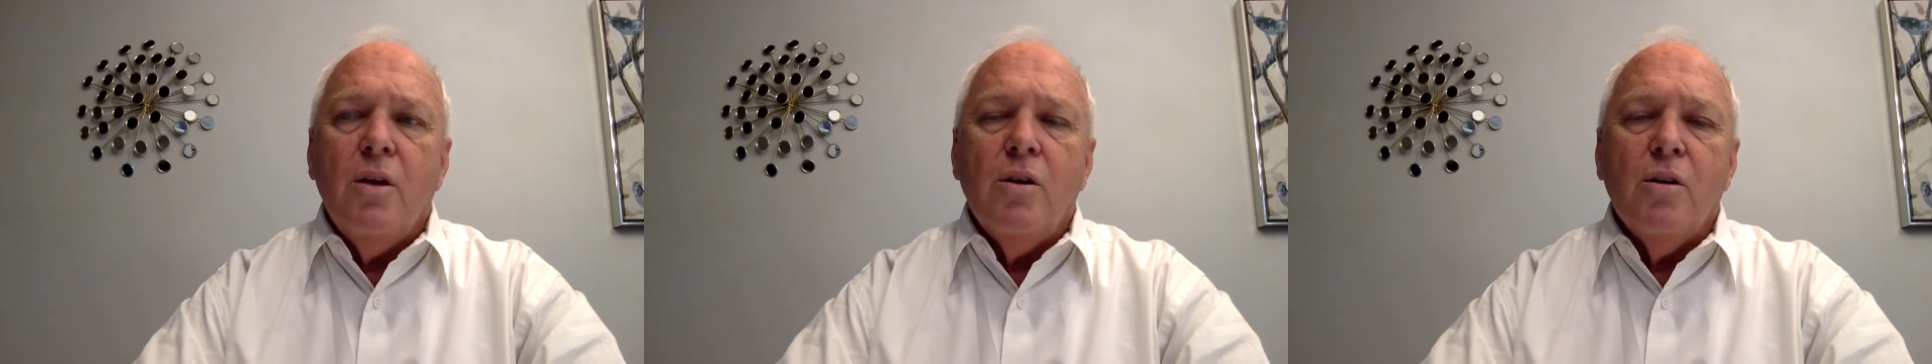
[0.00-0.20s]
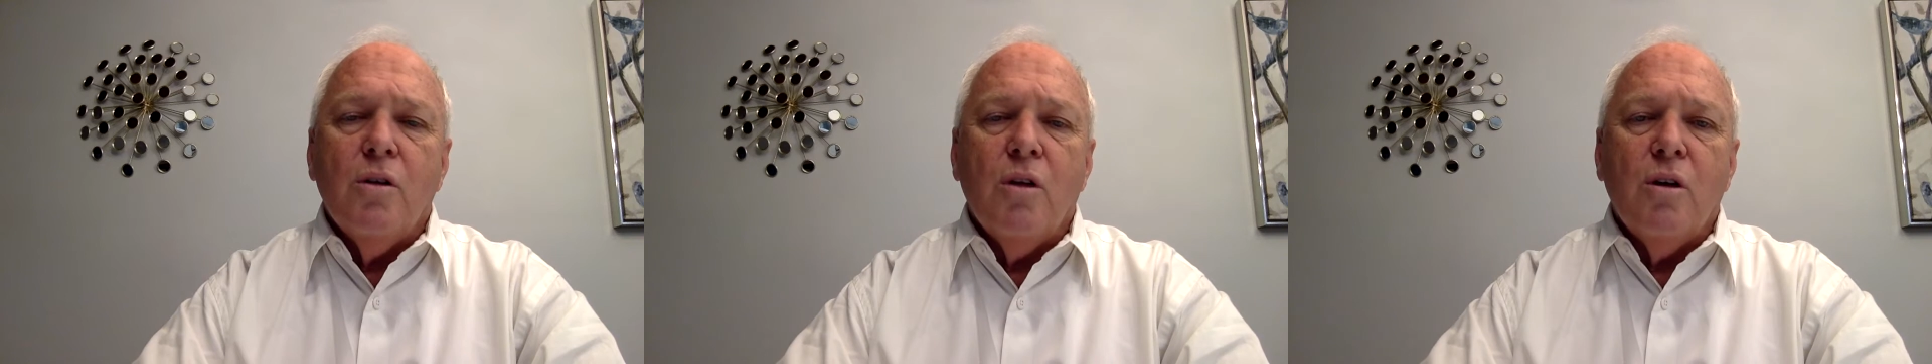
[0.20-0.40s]

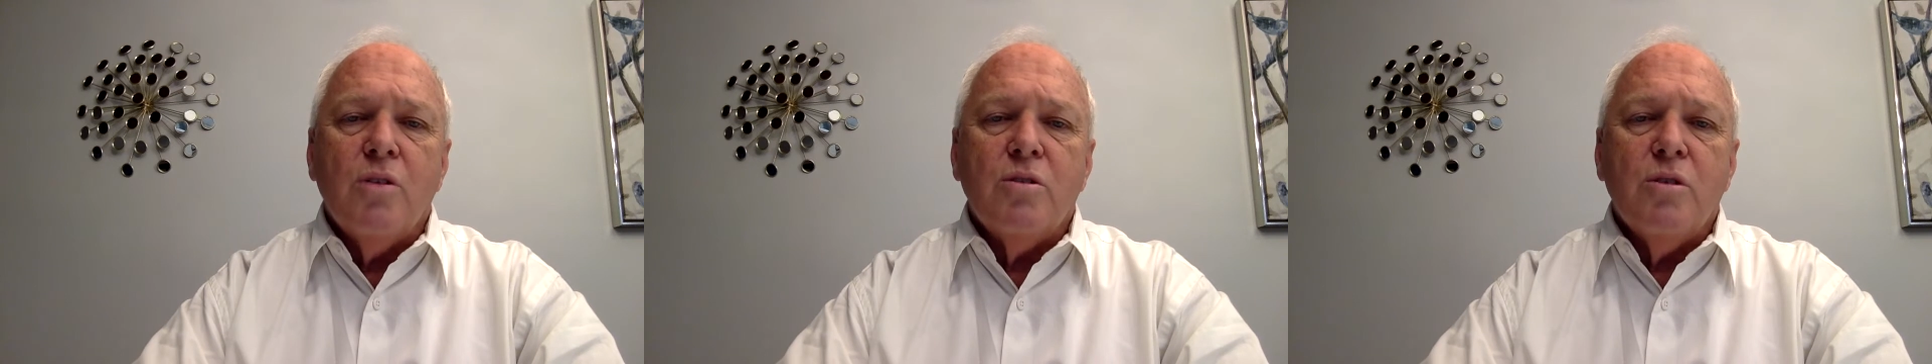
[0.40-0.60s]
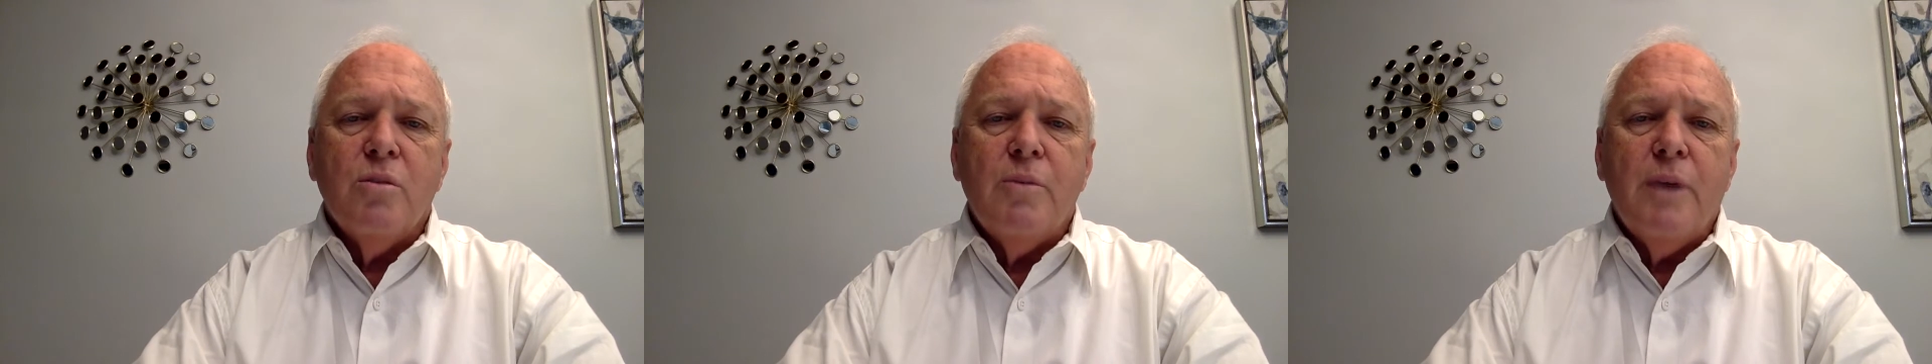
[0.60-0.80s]
You'll
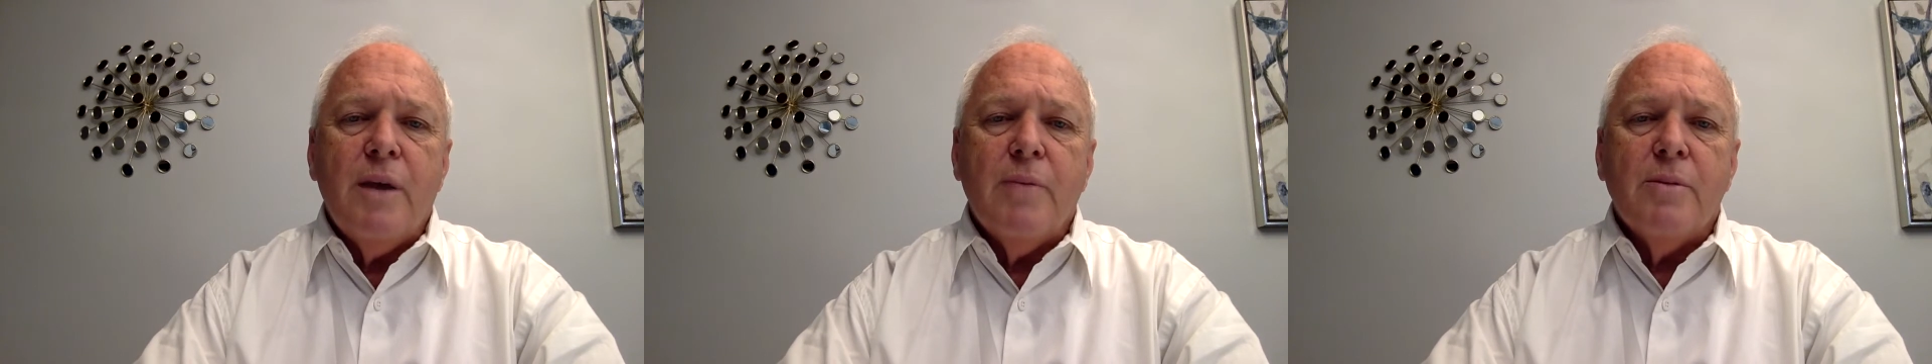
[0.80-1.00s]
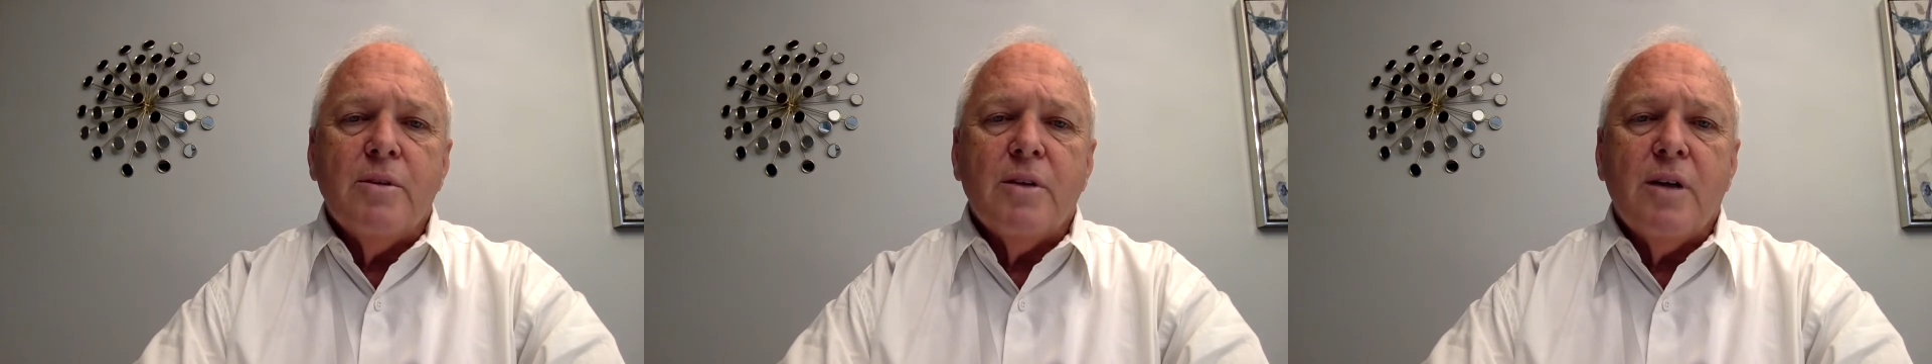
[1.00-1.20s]
also be
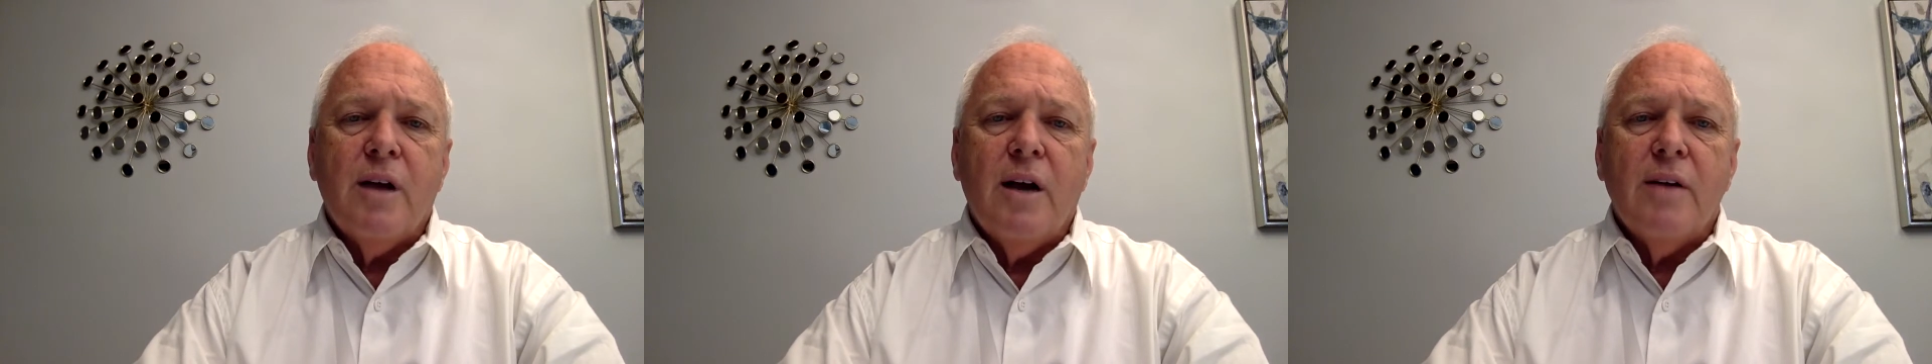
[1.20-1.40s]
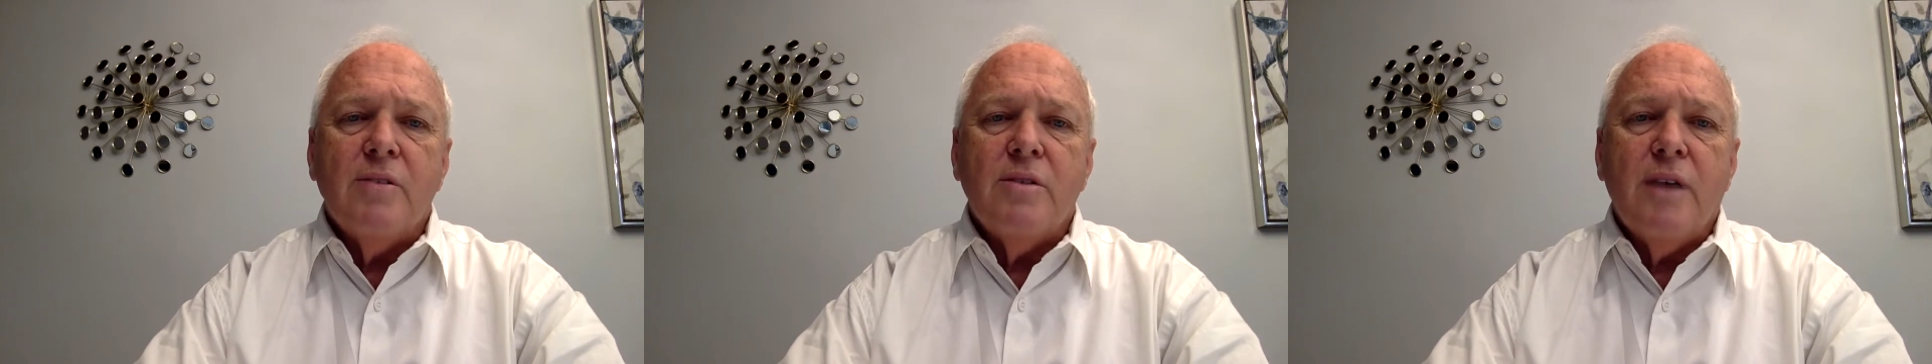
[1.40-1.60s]
able to
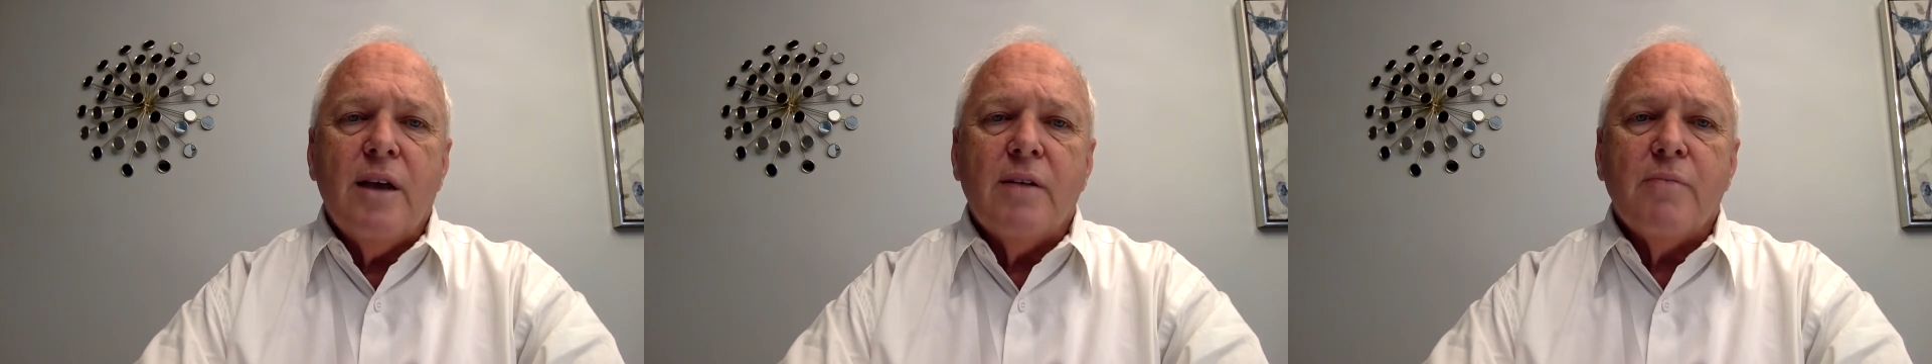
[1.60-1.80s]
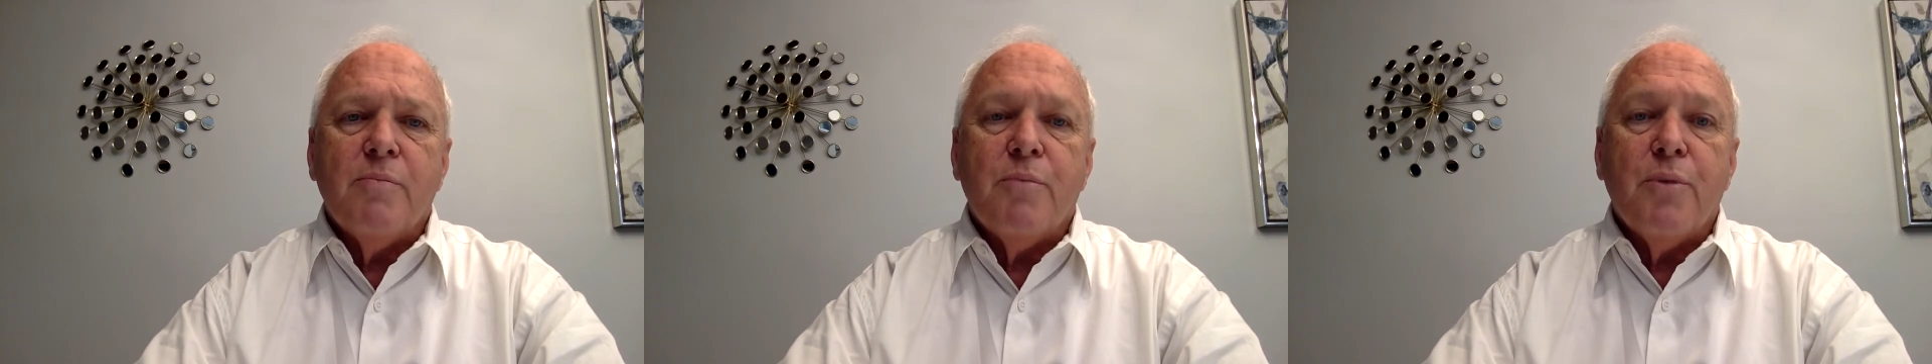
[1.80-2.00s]

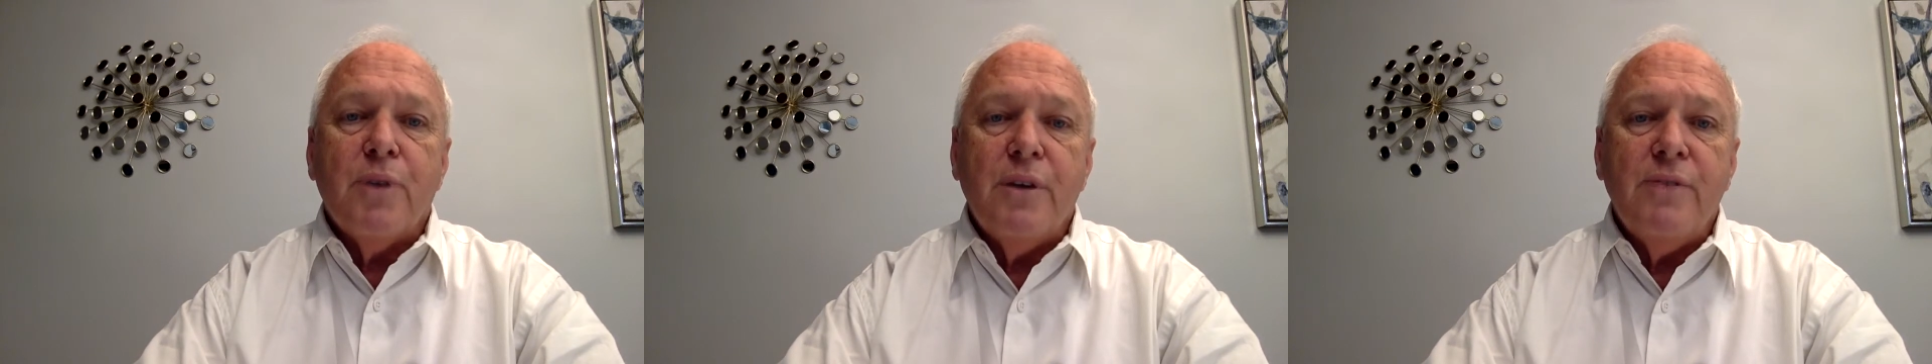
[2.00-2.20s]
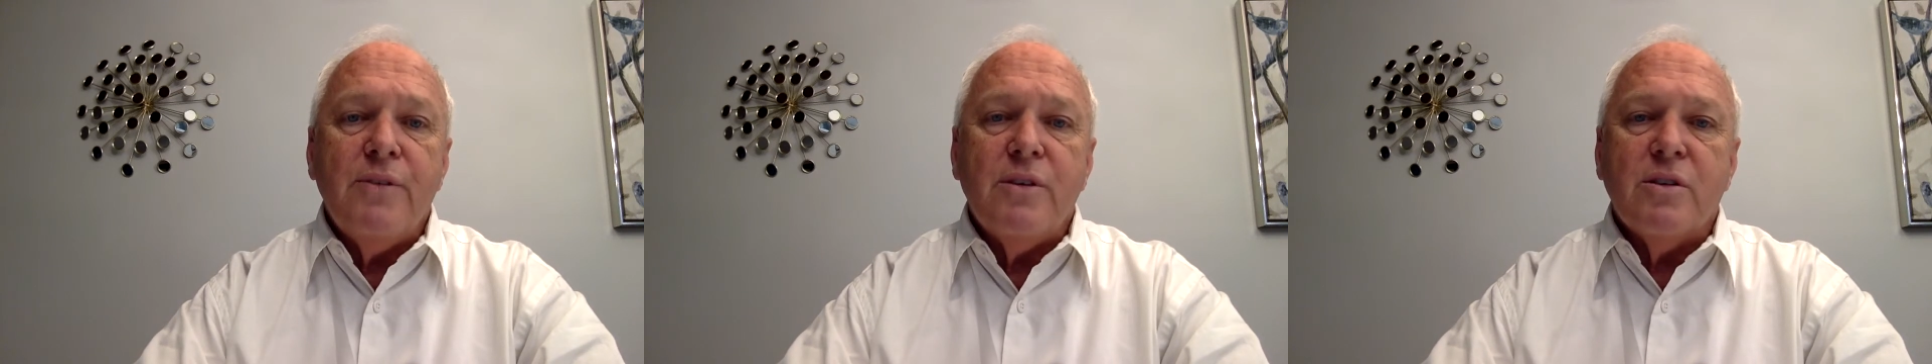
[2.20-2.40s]
contact
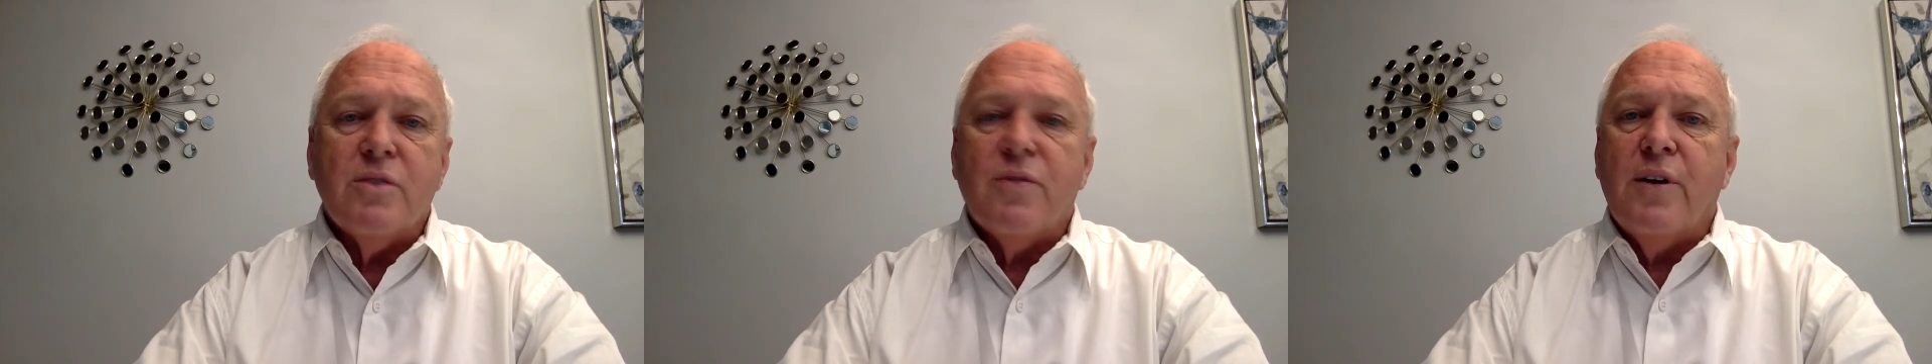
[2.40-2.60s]
previous